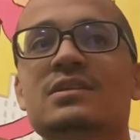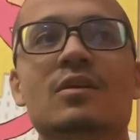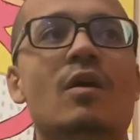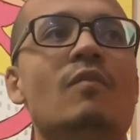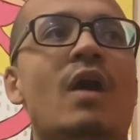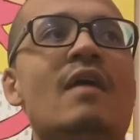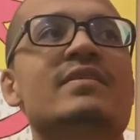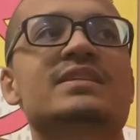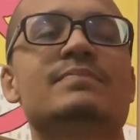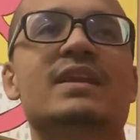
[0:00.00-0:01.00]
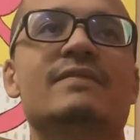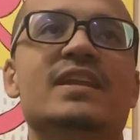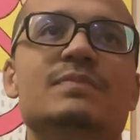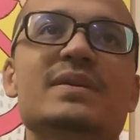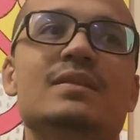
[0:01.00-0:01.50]
You know, obviously
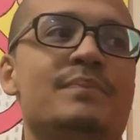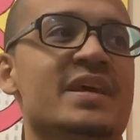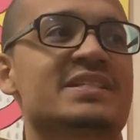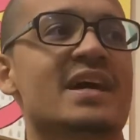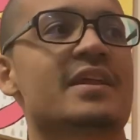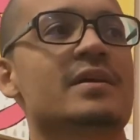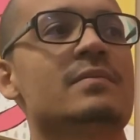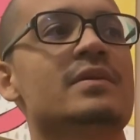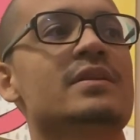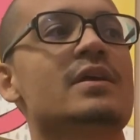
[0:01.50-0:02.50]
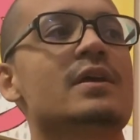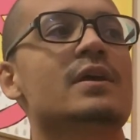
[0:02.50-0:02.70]
Benavidez beat the piss out of him, and